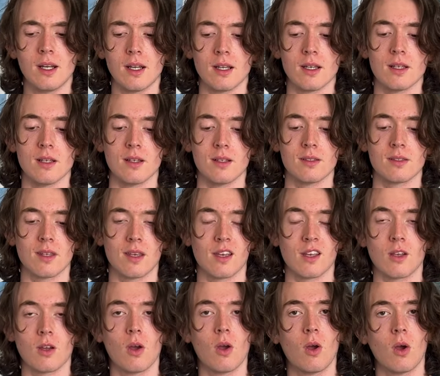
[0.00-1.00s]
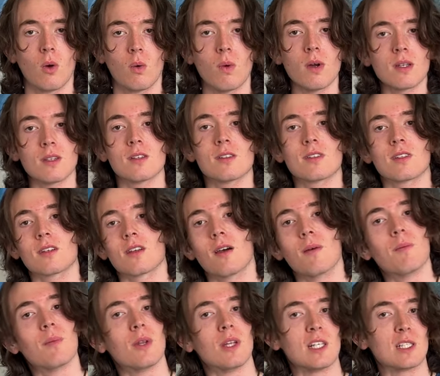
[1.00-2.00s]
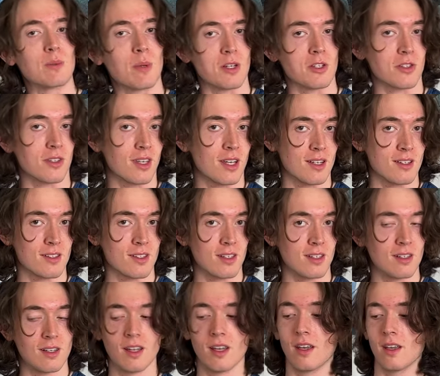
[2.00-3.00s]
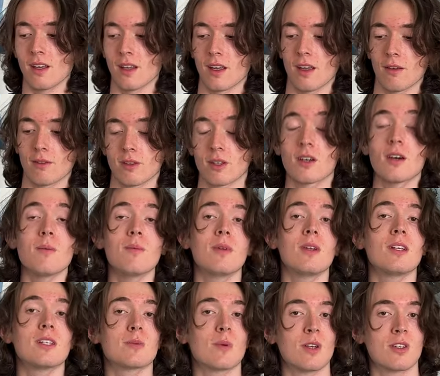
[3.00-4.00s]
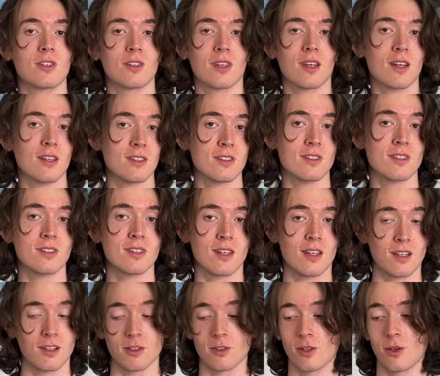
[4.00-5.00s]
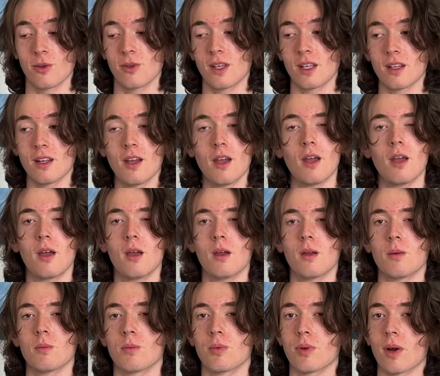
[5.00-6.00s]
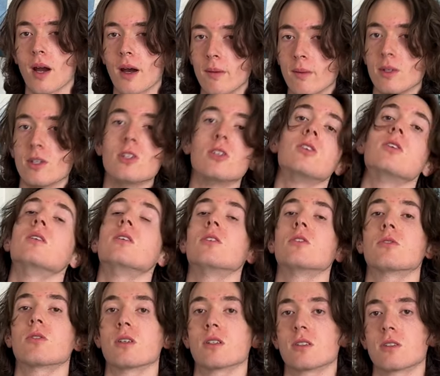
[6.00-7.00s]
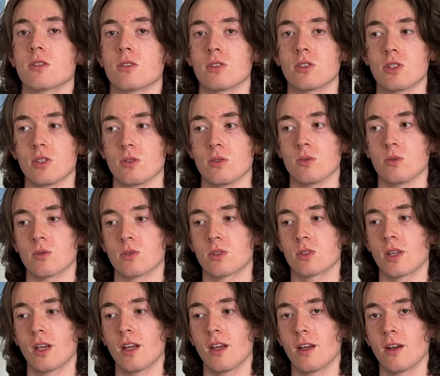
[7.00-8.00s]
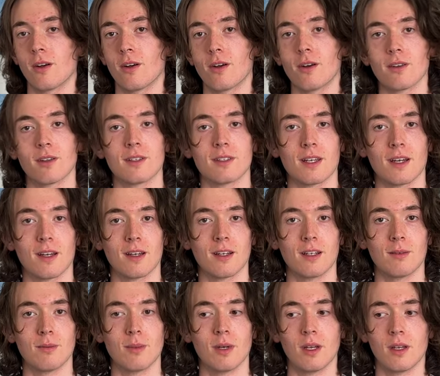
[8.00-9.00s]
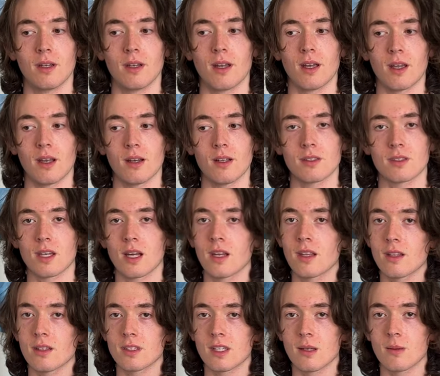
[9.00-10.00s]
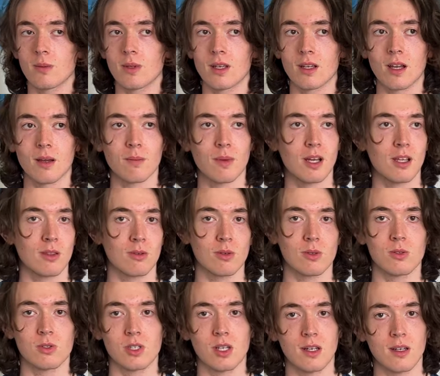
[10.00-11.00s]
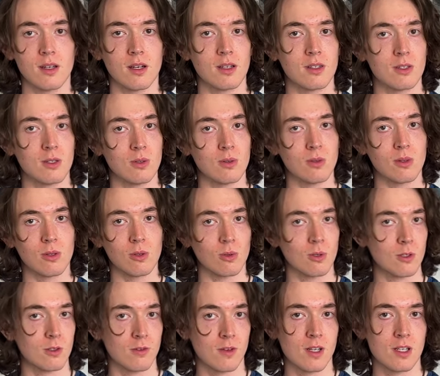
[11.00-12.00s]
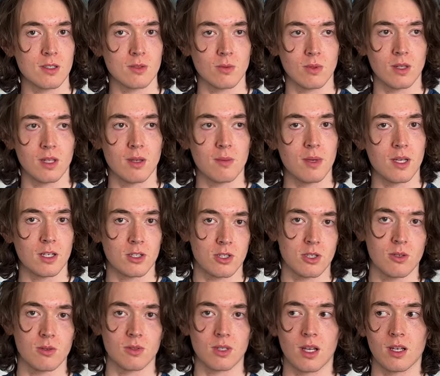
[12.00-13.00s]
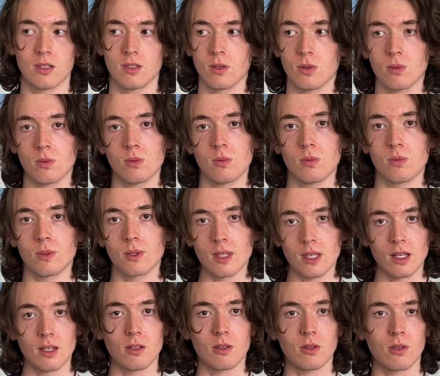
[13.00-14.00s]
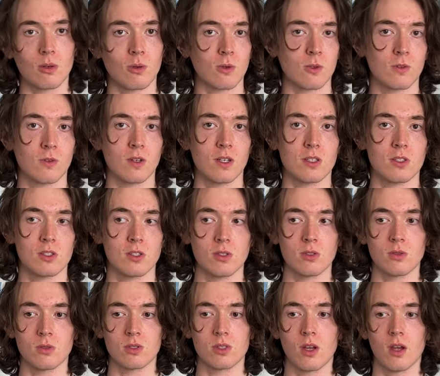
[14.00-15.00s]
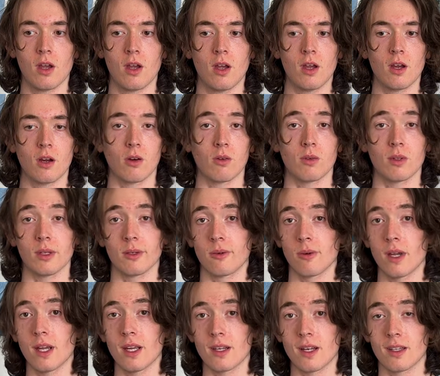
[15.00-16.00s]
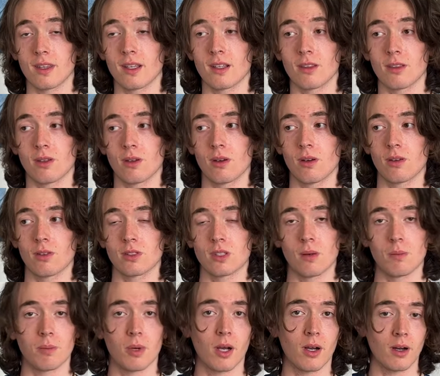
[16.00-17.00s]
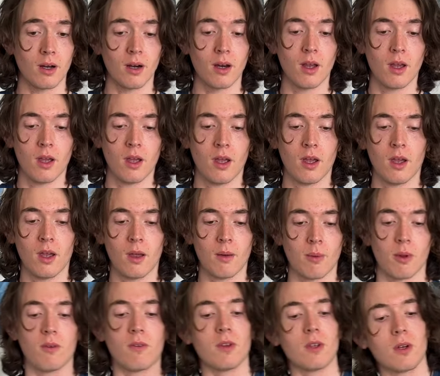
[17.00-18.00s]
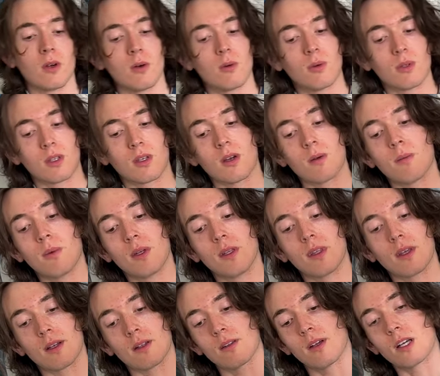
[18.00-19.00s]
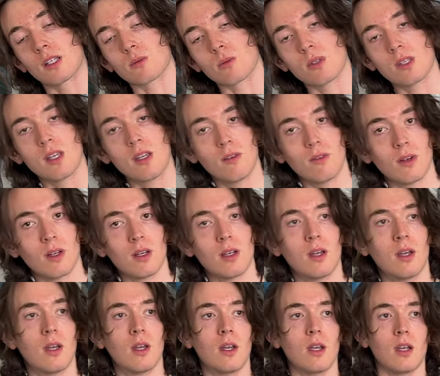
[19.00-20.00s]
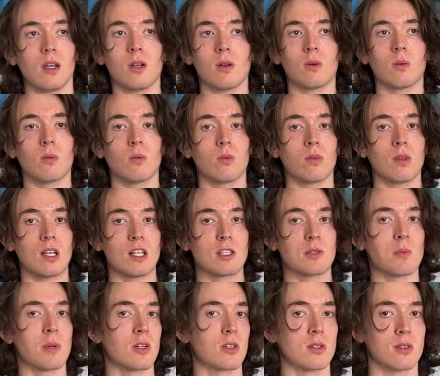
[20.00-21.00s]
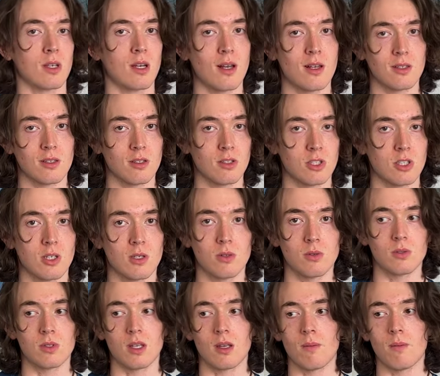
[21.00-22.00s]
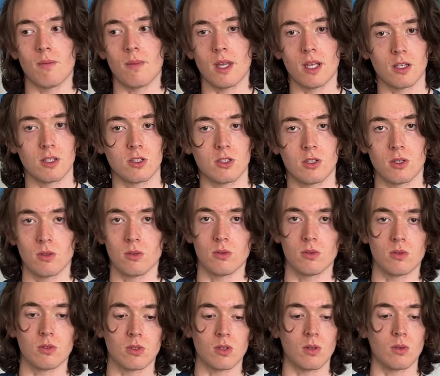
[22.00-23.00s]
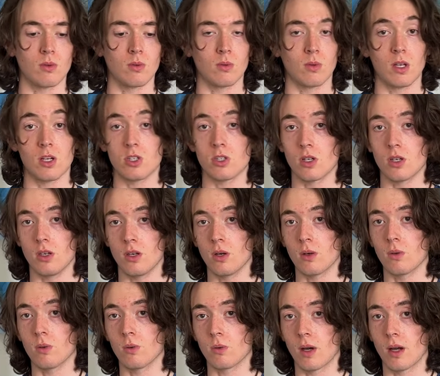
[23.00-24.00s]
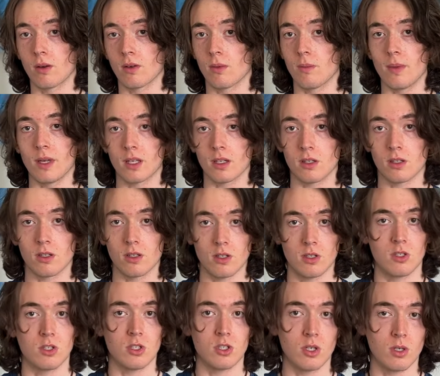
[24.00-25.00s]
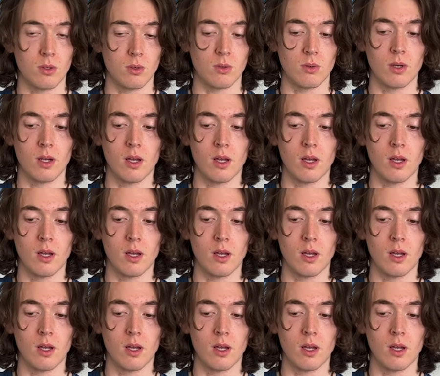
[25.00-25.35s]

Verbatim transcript: is like, what does the company specialize in? If the company specializes in clothing, probably shouldn't trust their shoes all the time. And it's kind of the same thing I might throw shade onto the North Face when they make shoes. I don't think the North Face shoes are really great. I think they're subpar. But if you go with a company like La Sportiva, you know, they specialize in shoes. They make shoes. So they should know how to make a good shoe.